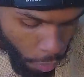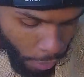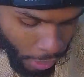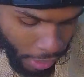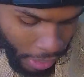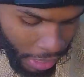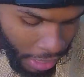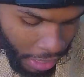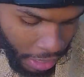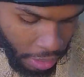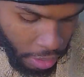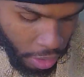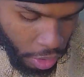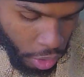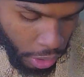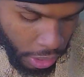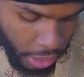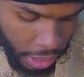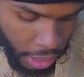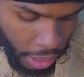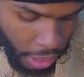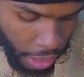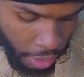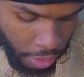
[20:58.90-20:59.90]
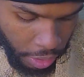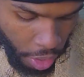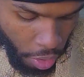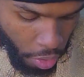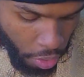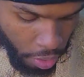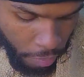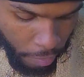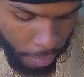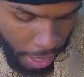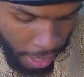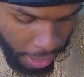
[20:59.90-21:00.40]
released to kill a
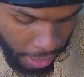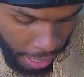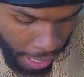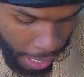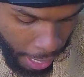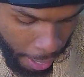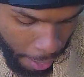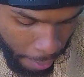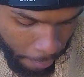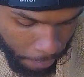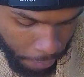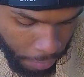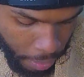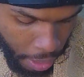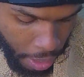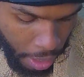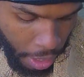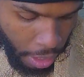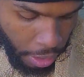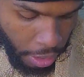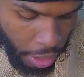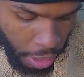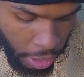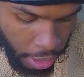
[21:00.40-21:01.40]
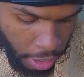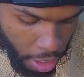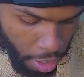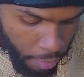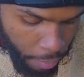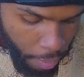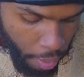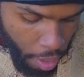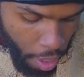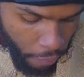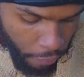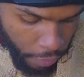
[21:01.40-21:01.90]
third of mankind. The
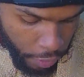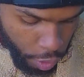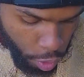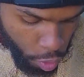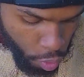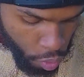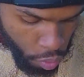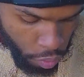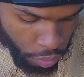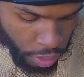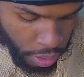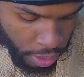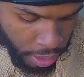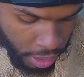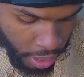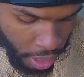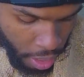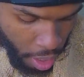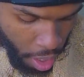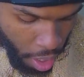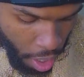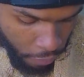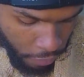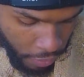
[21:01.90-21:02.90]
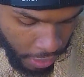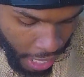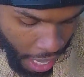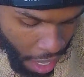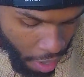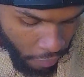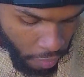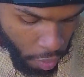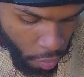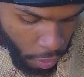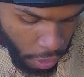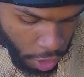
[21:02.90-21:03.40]
number of troops of
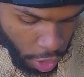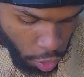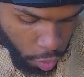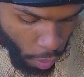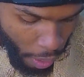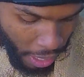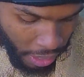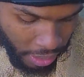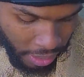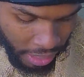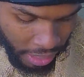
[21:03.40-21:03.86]
cavalry was twice